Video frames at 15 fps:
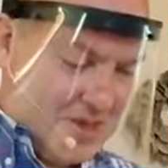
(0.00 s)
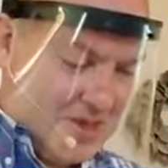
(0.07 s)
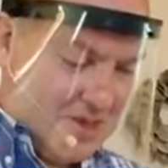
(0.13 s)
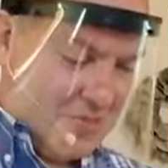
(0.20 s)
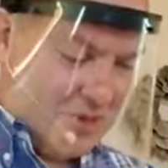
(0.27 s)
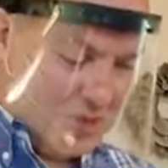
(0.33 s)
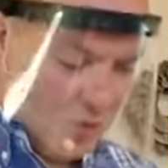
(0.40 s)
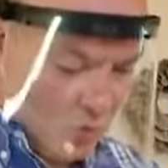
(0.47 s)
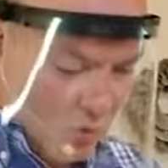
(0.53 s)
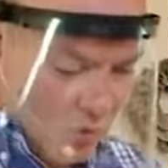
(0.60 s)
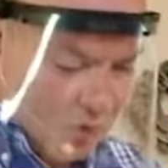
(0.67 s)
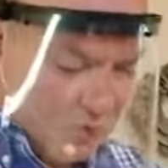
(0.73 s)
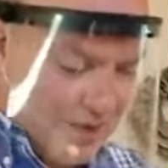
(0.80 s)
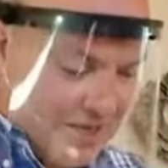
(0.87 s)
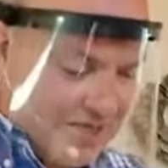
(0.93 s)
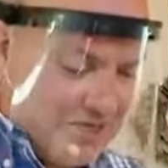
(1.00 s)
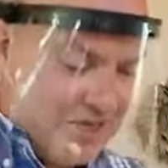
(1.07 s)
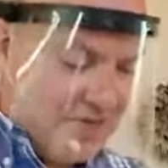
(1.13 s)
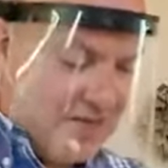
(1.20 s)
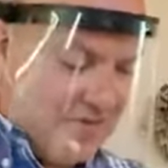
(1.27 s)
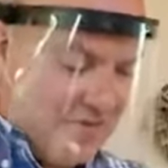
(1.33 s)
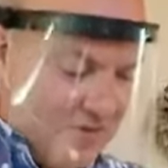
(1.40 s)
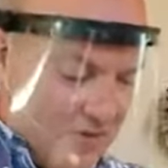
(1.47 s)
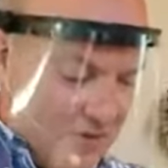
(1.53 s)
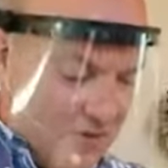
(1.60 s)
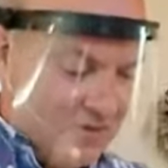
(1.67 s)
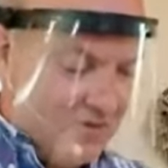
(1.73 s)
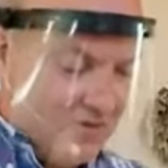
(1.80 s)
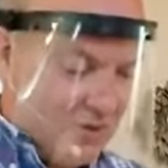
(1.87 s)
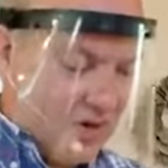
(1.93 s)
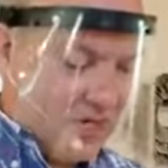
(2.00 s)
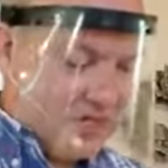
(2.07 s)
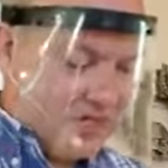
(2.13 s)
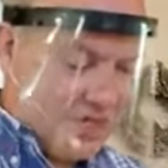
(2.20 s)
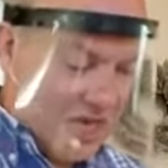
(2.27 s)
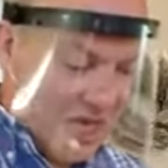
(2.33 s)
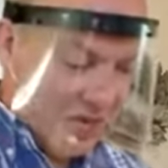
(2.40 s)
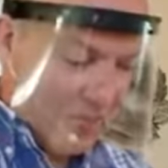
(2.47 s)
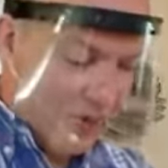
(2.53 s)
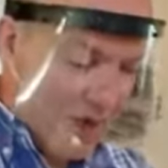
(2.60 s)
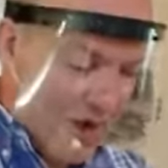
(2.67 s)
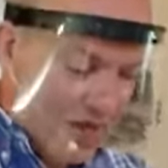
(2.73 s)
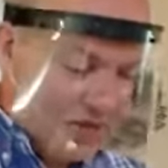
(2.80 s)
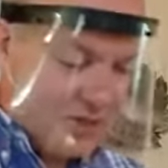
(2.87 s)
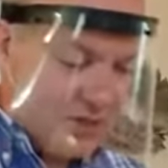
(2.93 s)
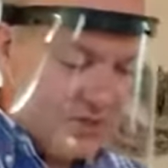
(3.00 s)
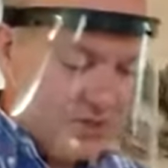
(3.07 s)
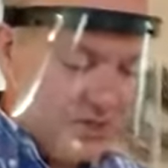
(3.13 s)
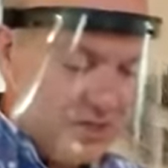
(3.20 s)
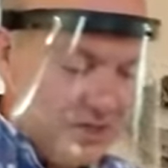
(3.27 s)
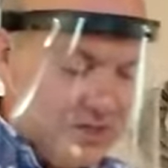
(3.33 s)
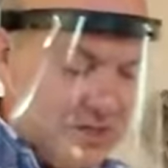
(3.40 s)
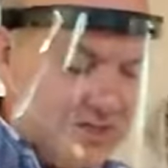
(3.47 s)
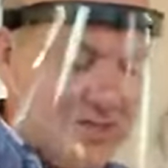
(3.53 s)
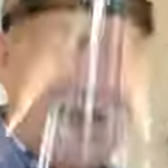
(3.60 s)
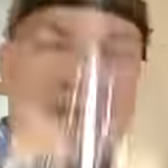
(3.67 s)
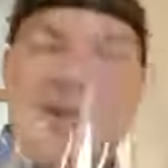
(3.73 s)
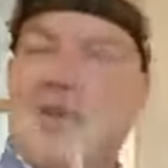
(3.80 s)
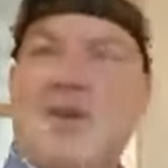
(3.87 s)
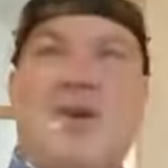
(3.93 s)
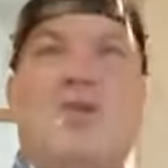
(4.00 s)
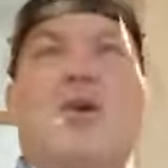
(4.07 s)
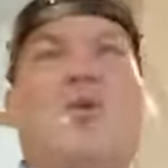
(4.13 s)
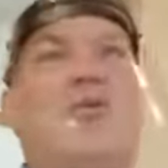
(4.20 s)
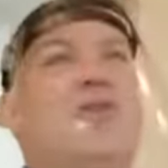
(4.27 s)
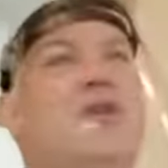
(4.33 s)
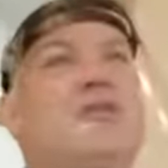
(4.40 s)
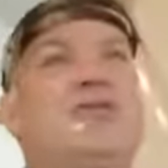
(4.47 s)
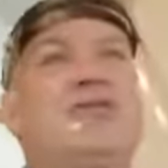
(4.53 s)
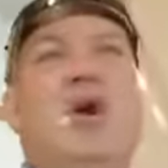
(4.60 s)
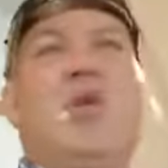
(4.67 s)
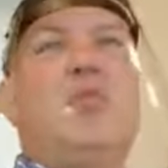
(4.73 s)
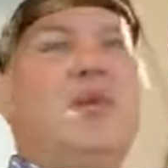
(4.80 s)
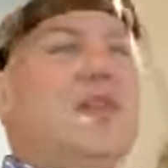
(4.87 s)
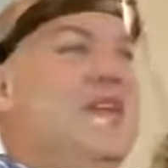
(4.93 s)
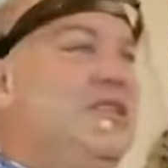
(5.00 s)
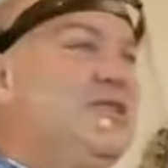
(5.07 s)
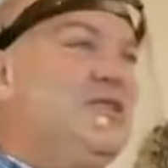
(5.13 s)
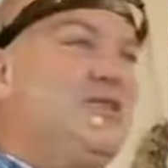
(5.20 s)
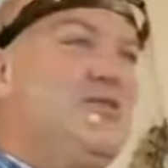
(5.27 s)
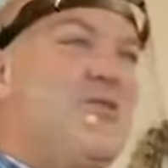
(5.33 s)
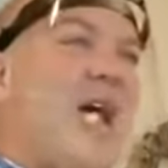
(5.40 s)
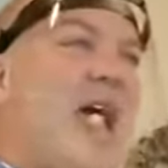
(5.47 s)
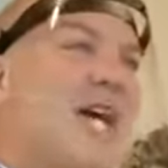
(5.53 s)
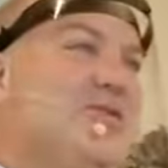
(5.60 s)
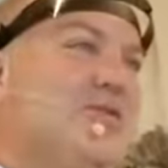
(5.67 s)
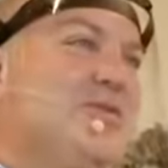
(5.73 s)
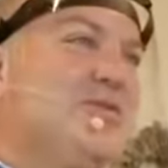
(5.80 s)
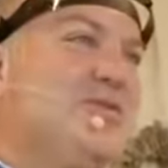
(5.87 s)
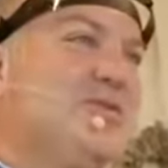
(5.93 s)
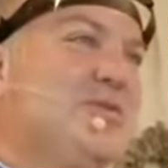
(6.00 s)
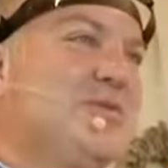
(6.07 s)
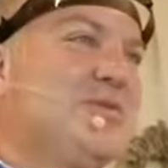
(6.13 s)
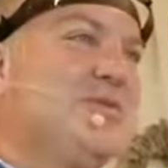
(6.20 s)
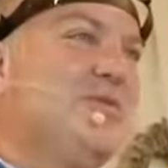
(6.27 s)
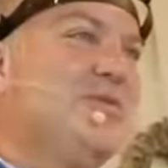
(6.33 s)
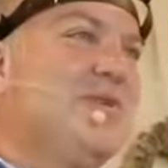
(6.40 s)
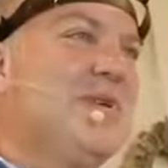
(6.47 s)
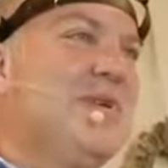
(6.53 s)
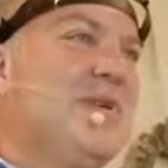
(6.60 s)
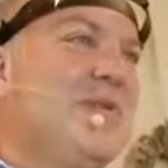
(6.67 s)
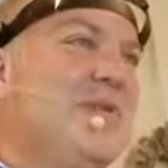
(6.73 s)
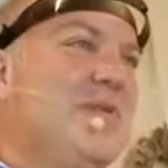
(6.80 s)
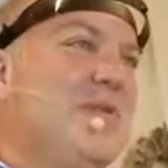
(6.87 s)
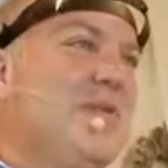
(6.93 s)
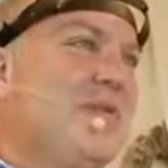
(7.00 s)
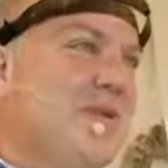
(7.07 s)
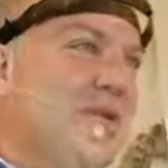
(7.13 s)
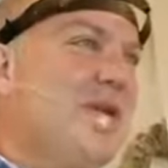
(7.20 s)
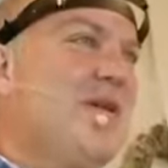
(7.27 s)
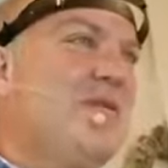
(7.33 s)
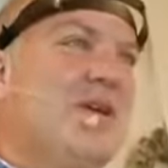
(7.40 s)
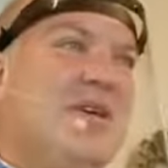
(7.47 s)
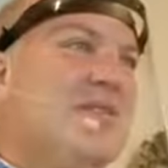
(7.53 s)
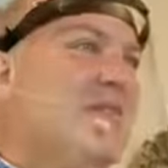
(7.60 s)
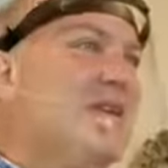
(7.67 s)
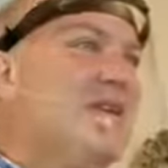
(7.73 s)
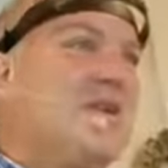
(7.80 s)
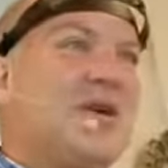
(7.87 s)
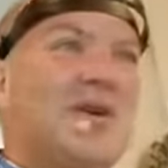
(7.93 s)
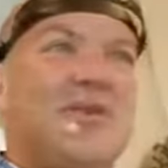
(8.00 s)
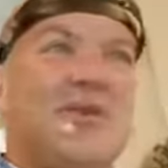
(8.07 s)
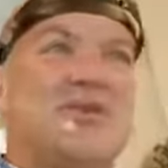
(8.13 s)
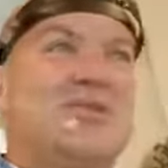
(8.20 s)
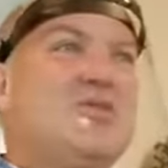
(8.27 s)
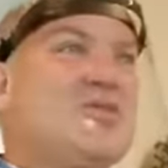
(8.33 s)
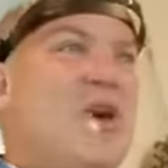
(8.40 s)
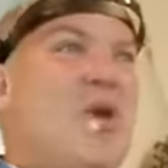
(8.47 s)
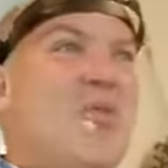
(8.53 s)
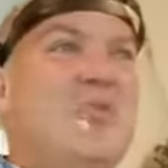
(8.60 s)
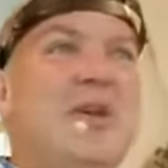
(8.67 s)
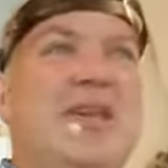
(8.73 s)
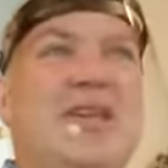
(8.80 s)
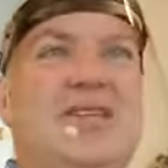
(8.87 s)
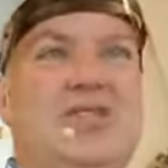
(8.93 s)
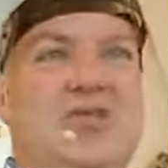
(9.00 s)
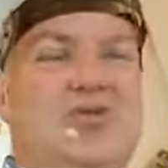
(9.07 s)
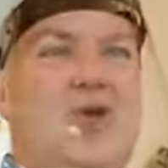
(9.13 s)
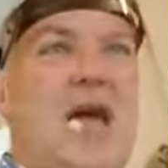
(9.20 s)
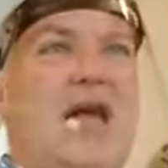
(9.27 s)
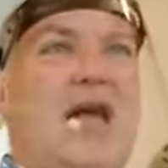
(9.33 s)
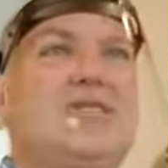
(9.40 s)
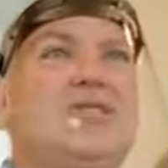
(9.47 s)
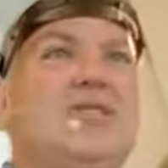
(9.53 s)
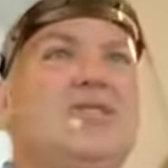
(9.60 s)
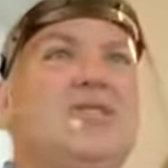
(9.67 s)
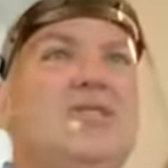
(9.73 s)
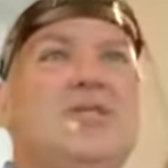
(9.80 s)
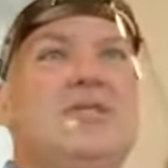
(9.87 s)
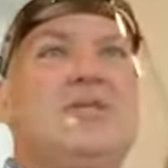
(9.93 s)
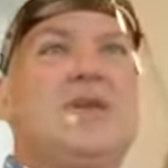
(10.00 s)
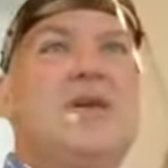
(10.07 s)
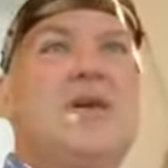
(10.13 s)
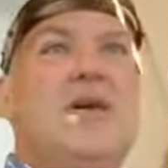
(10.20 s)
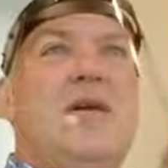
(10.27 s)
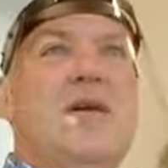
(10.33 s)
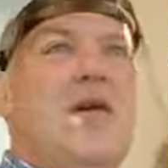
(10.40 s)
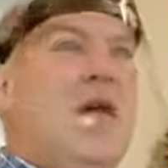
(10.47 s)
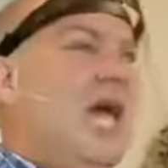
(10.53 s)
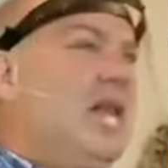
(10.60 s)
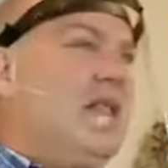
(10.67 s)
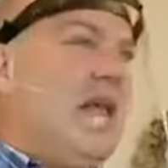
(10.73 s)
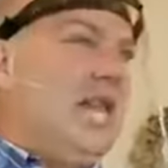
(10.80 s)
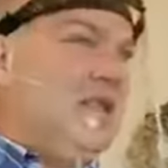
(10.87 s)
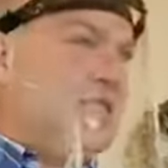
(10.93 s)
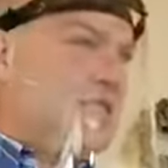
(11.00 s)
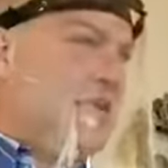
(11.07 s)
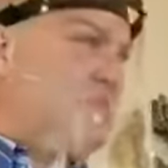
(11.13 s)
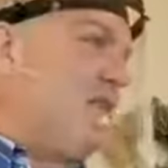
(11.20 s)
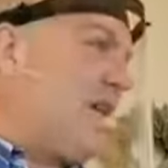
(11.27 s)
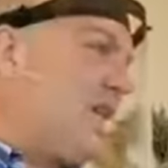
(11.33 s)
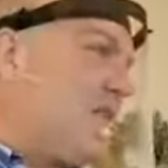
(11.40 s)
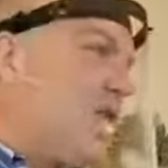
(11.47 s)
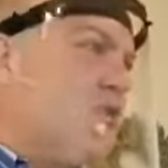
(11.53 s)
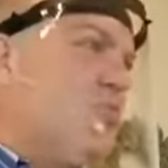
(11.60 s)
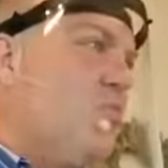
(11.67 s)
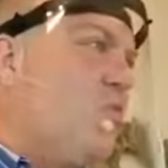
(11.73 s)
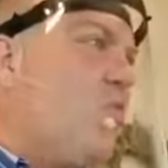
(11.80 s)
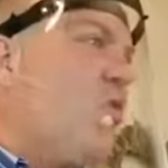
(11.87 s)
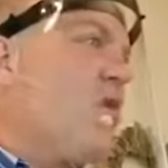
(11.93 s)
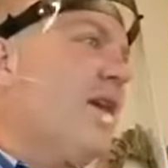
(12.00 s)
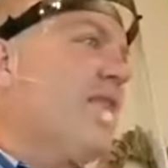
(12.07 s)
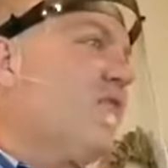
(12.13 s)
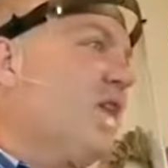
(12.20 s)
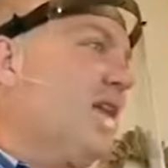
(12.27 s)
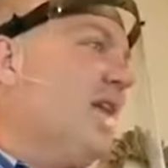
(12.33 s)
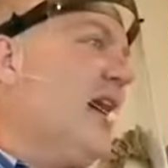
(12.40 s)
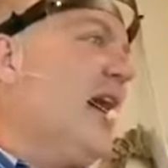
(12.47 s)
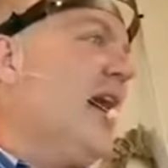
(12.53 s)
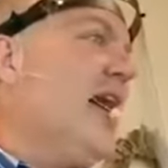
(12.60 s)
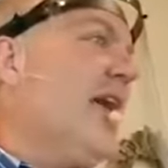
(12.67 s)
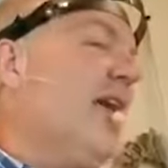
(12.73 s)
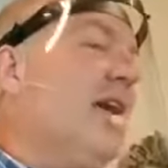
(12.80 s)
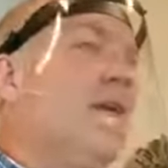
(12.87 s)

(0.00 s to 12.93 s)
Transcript: But the world makes it difficult for us to keep our eyes on Jesus. You know, there's so many distractions. You know, isn't there? There's so many distractions. And, and it seems like there's more every day.